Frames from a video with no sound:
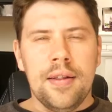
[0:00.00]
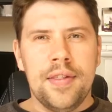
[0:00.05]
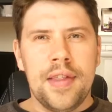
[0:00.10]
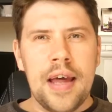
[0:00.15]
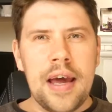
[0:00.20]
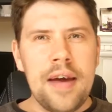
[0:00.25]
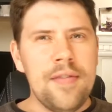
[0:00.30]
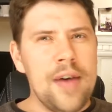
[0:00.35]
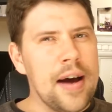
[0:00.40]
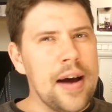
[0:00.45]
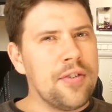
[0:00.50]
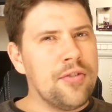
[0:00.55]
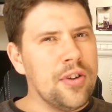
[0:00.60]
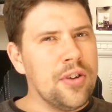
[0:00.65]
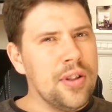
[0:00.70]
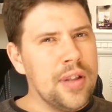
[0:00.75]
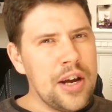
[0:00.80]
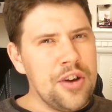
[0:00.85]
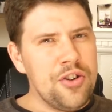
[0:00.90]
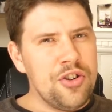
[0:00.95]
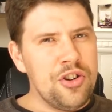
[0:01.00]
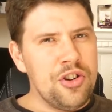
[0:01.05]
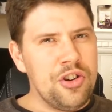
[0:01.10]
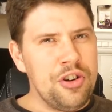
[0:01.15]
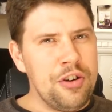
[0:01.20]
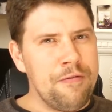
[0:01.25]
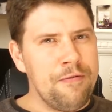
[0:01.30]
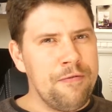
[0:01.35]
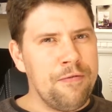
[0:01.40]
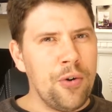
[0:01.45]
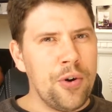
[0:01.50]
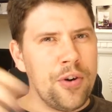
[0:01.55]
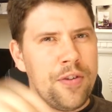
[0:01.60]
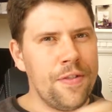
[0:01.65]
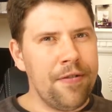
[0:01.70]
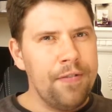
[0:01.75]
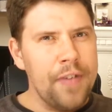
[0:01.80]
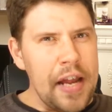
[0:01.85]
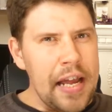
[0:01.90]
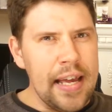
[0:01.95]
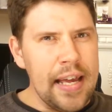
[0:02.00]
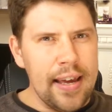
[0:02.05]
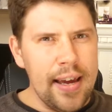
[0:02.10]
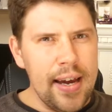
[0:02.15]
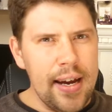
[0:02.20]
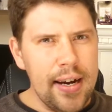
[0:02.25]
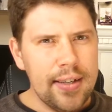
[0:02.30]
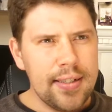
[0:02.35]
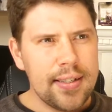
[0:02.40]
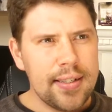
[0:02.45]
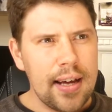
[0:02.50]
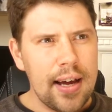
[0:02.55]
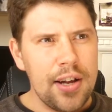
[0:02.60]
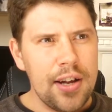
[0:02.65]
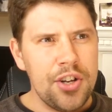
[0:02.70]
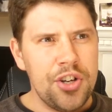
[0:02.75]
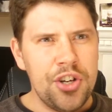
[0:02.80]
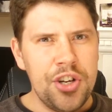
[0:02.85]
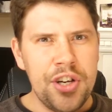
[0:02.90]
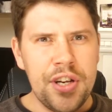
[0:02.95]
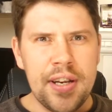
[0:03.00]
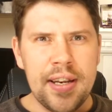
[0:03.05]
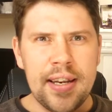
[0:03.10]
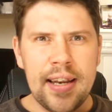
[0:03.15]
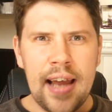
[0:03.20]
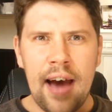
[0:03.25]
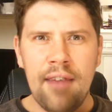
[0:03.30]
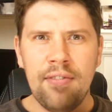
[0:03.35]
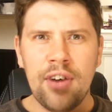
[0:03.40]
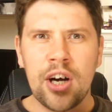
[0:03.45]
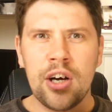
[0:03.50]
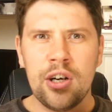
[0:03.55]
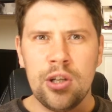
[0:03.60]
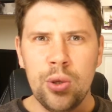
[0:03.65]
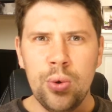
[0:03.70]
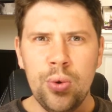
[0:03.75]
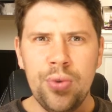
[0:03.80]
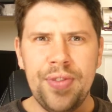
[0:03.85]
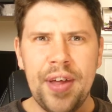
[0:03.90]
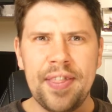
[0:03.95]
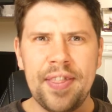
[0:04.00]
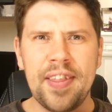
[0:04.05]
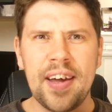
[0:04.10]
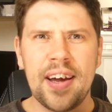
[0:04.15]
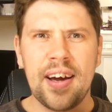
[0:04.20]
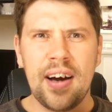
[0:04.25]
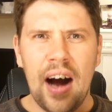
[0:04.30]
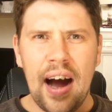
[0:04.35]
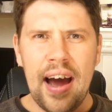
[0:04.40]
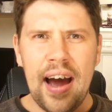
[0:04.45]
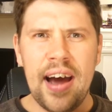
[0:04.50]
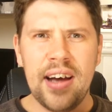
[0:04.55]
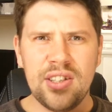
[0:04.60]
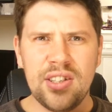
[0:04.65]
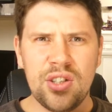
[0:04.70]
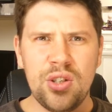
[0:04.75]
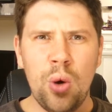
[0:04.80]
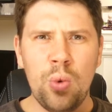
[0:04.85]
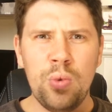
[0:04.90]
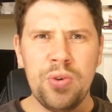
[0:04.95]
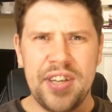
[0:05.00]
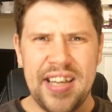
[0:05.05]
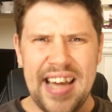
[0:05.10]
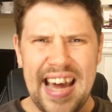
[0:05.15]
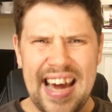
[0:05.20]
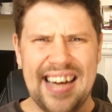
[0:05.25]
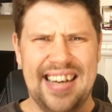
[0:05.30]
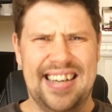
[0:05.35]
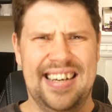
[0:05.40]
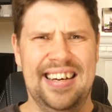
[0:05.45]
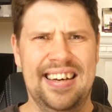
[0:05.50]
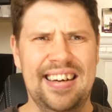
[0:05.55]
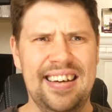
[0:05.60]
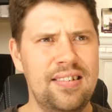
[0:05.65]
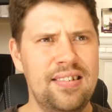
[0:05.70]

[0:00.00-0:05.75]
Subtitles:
They've had relationship for 3 years and she didn't have a clue that the guy has no dick?